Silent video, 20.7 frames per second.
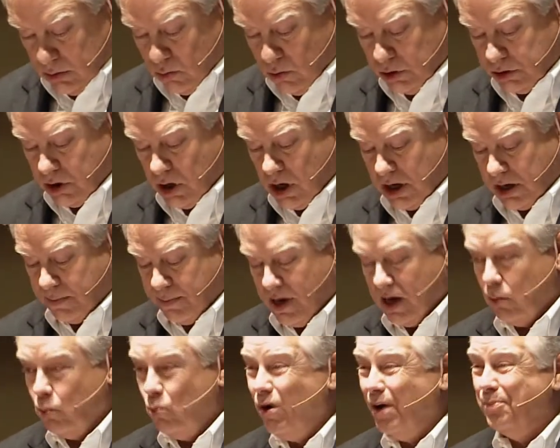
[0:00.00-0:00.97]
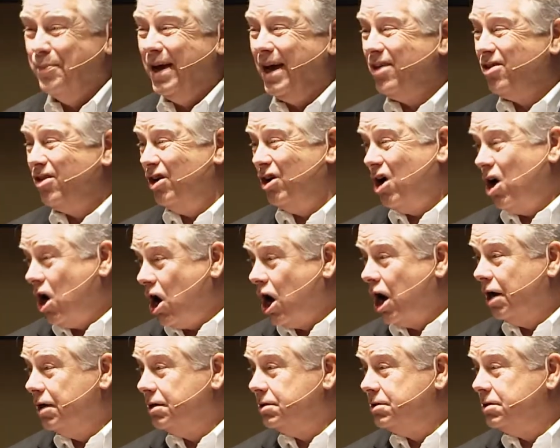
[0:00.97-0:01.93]
We'll talk about what makes it
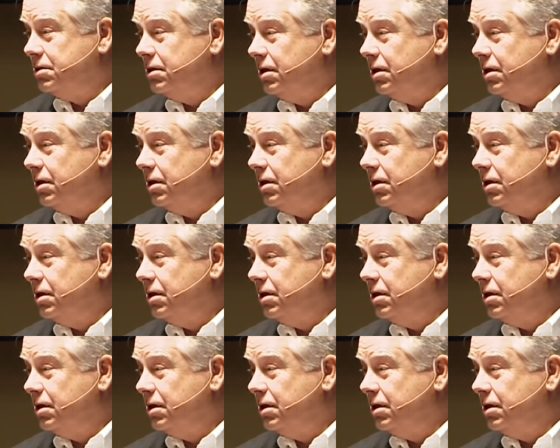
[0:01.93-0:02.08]
hard